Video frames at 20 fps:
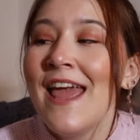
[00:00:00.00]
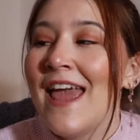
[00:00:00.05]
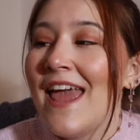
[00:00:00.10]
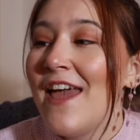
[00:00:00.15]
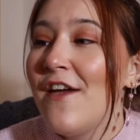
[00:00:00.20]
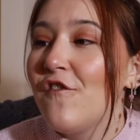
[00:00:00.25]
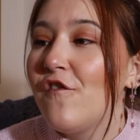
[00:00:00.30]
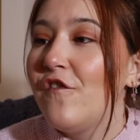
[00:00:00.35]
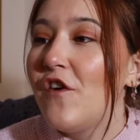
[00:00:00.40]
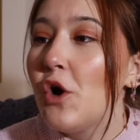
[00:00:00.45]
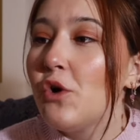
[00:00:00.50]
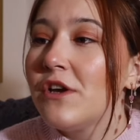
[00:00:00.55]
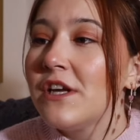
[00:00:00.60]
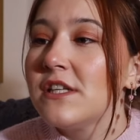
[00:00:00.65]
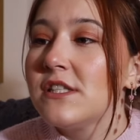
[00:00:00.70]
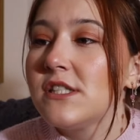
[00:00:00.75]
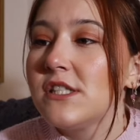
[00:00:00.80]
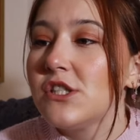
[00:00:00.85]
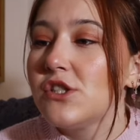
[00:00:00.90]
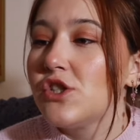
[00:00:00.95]
It
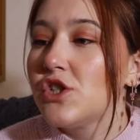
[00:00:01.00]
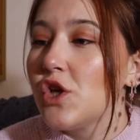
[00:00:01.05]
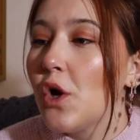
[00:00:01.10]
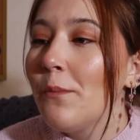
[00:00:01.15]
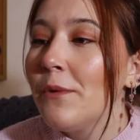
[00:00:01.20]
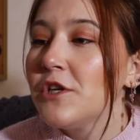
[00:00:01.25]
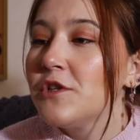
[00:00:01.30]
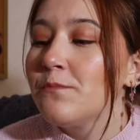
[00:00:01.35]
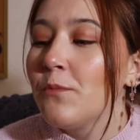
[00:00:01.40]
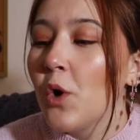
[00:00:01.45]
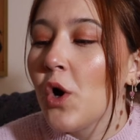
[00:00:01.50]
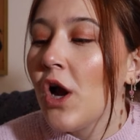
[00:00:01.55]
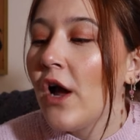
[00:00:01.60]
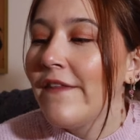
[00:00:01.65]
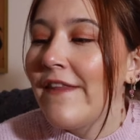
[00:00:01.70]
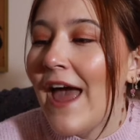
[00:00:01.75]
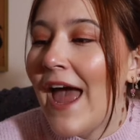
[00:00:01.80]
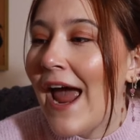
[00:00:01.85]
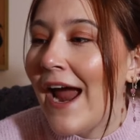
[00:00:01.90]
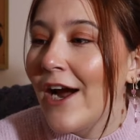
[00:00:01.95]
focused so much more
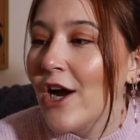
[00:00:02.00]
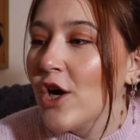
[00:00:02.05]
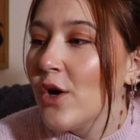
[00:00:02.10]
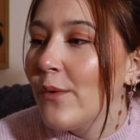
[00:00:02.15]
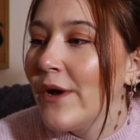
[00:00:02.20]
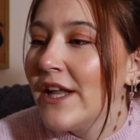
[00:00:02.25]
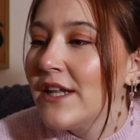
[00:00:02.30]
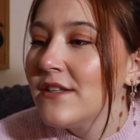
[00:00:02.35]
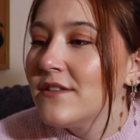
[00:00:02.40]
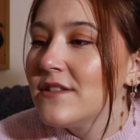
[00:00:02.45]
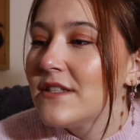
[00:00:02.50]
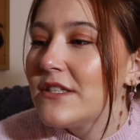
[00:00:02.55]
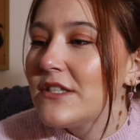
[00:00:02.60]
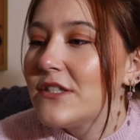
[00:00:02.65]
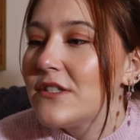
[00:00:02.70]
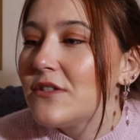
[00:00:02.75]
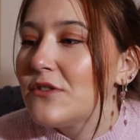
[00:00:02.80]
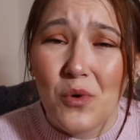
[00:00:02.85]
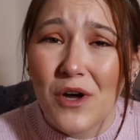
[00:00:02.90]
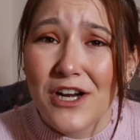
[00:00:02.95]
on the
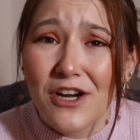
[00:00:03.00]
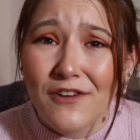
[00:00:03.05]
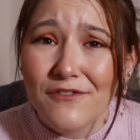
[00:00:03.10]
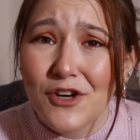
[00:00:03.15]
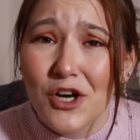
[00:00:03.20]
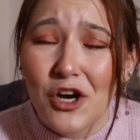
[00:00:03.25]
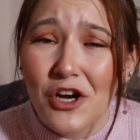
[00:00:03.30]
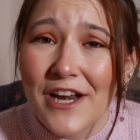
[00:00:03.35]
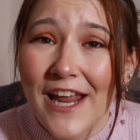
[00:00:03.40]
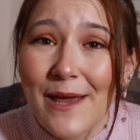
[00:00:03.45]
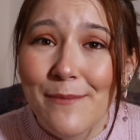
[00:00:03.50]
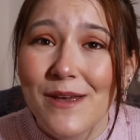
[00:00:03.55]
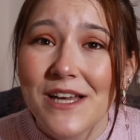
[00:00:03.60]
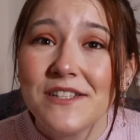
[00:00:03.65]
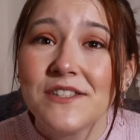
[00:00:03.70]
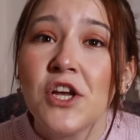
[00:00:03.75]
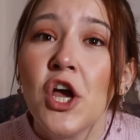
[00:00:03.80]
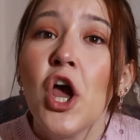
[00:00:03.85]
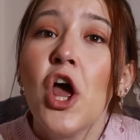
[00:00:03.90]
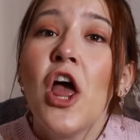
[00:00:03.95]
heroine's, whatever her name
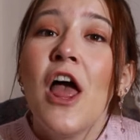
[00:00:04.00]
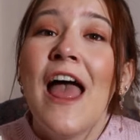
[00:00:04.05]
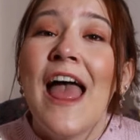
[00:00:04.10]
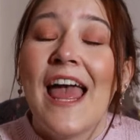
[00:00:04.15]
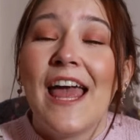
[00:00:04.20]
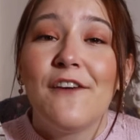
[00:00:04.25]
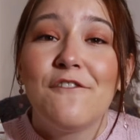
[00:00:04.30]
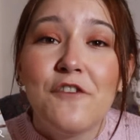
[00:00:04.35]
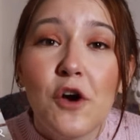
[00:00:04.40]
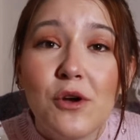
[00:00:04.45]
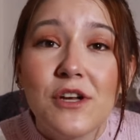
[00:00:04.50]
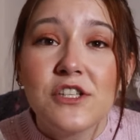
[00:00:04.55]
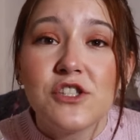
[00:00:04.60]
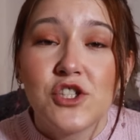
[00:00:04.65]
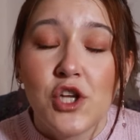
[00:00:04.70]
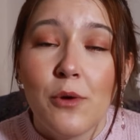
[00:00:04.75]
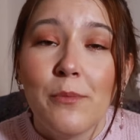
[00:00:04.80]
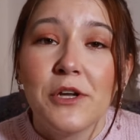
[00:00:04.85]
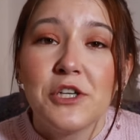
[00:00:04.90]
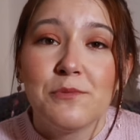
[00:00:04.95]
is, it focused
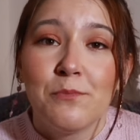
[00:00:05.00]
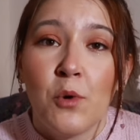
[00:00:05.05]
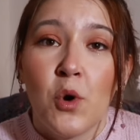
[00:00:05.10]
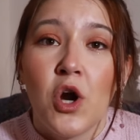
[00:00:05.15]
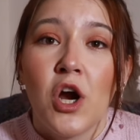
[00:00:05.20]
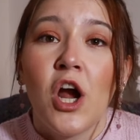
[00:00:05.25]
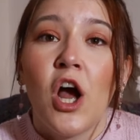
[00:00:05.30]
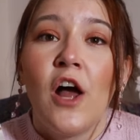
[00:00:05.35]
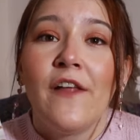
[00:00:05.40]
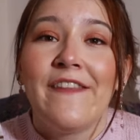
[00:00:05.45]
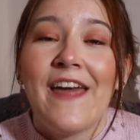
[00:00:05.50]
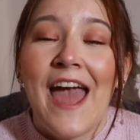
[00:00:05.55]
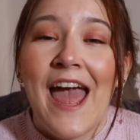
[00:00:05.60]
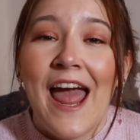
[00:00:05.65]
so much more on the